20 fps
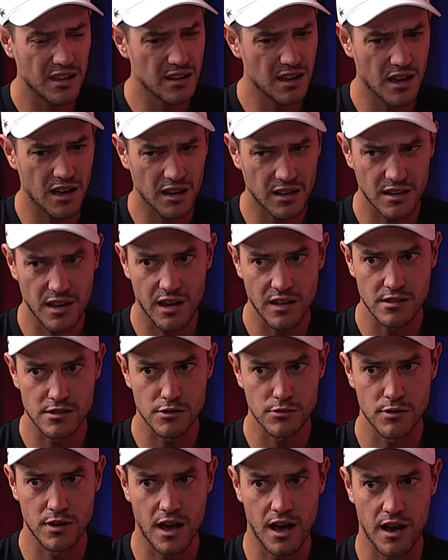yeah, yeah, yeah."
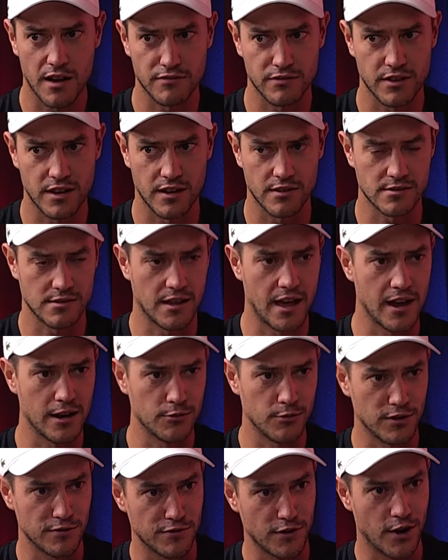Two and a half hours
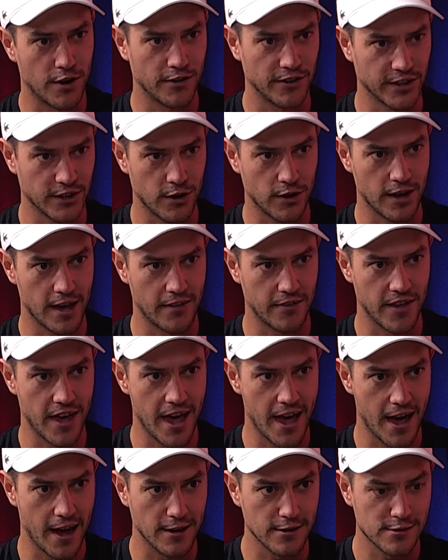later, we finally got out of the
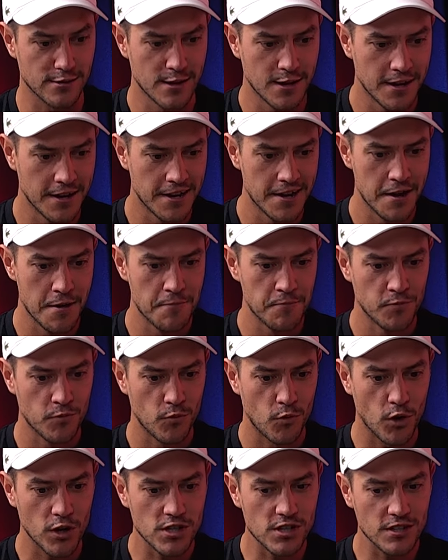house.
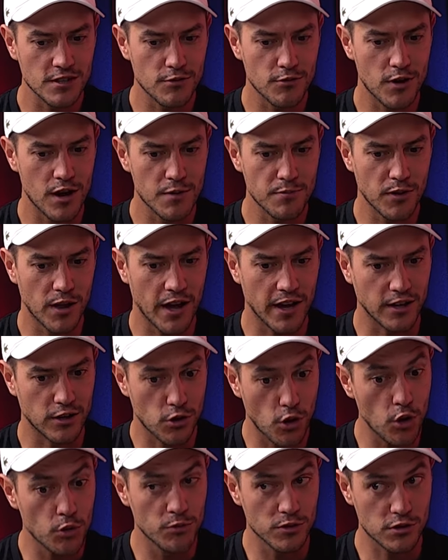Watching the replay,
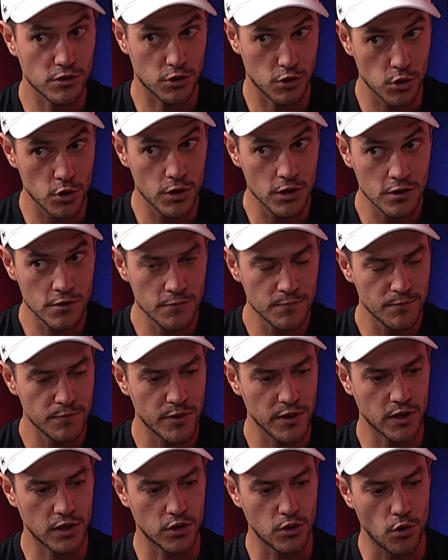Gawn was good,
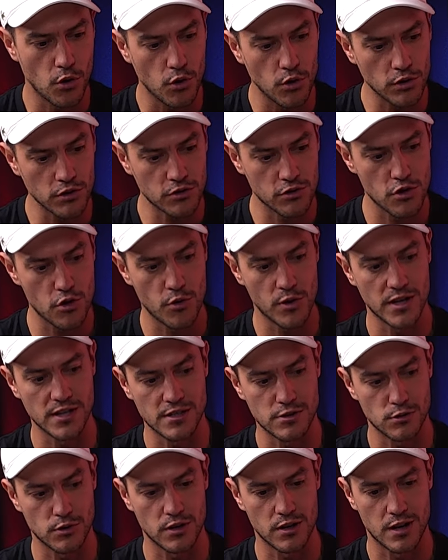but Gawn grew
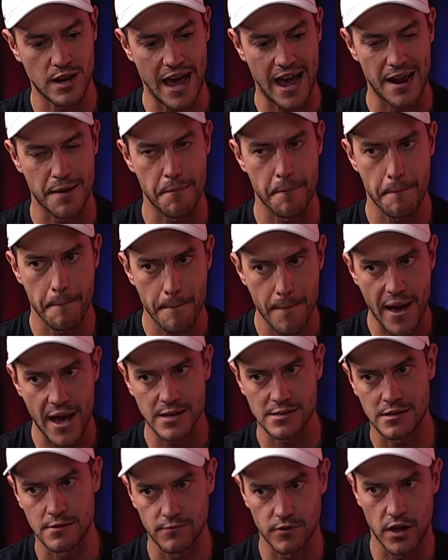into it and had a
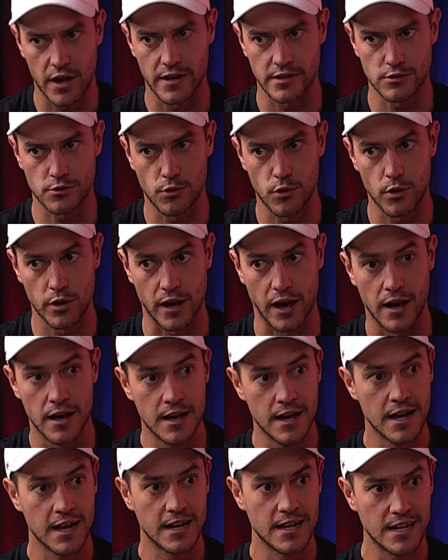massive last quarter.
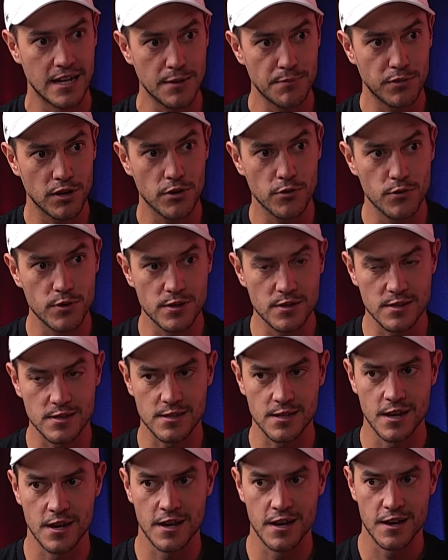Yeah. Nibbler
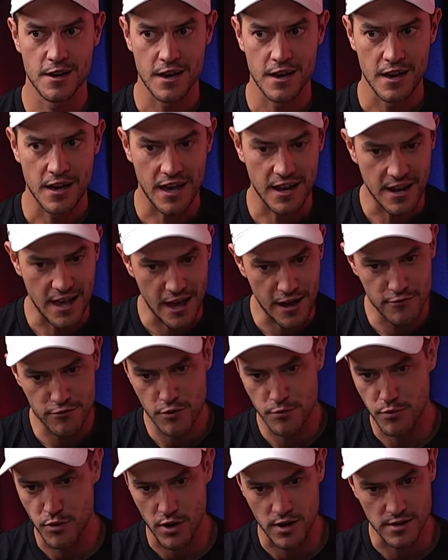was an
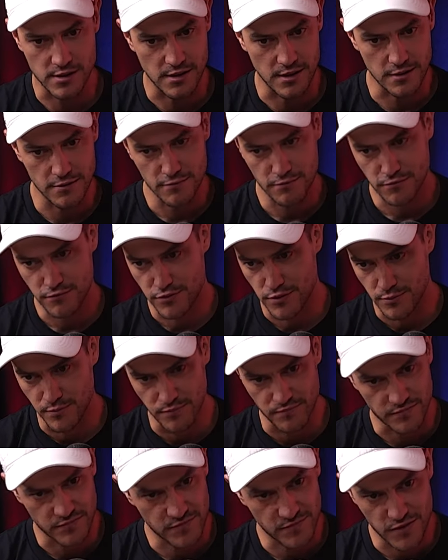ever present
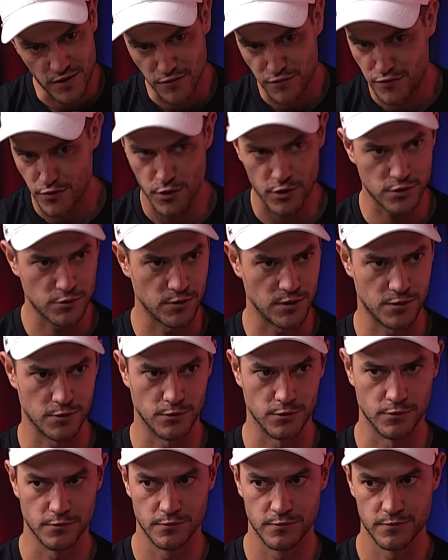from the first whistle.
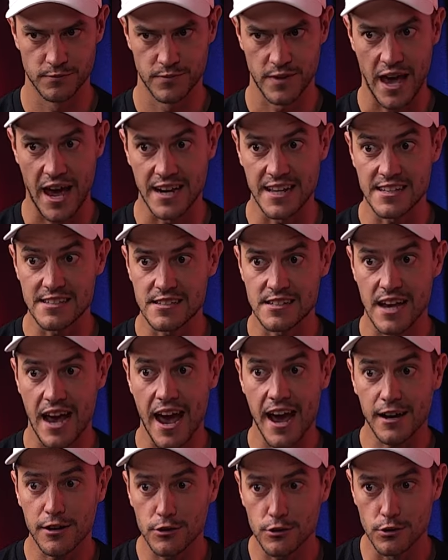Yeah. yeah. And his
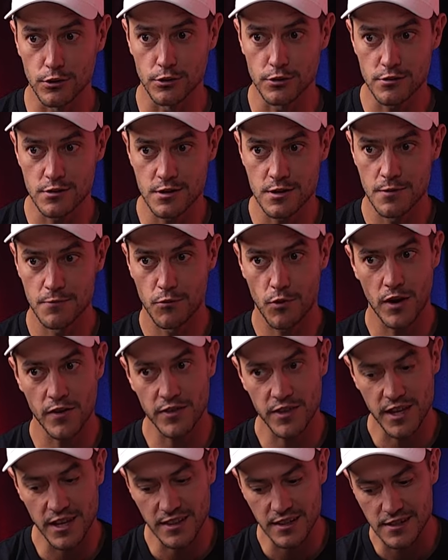tackles, one
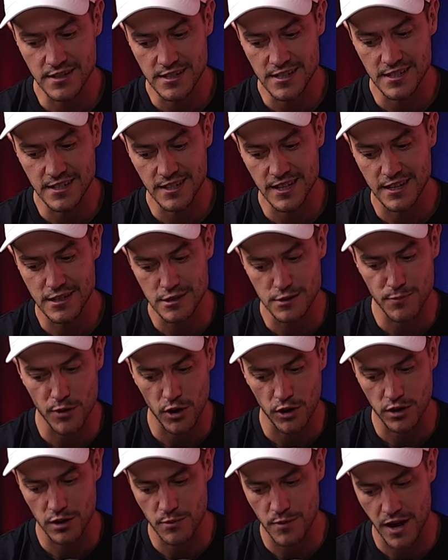thing that didn't get
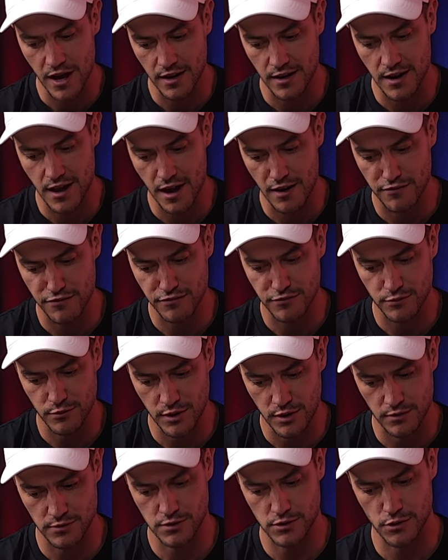spoken about enough
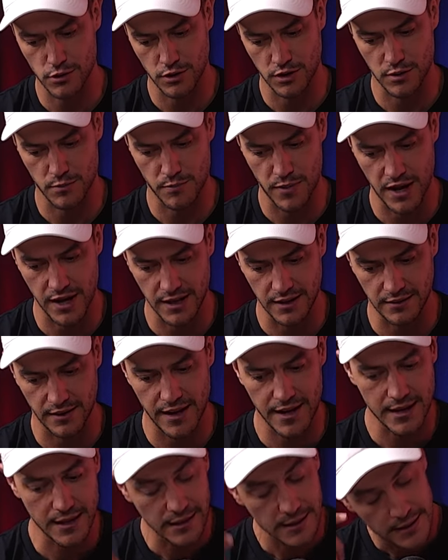when I was talking to Benny
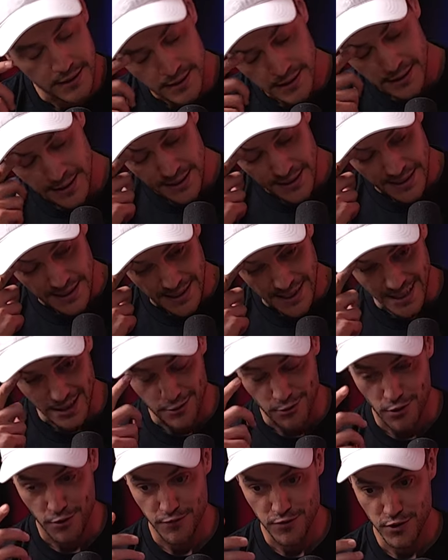Lee in
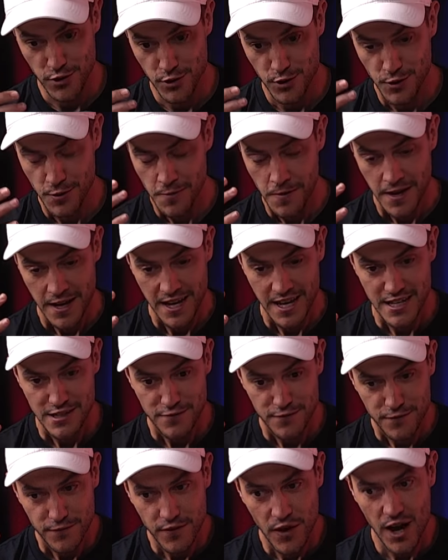the review, his
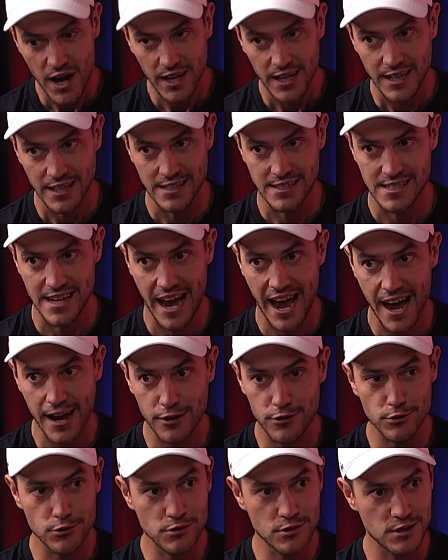fucking
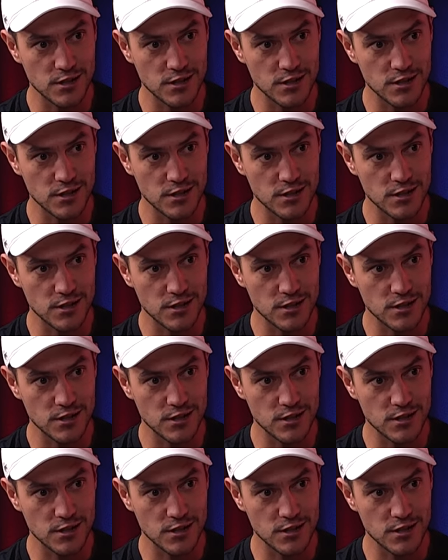tackles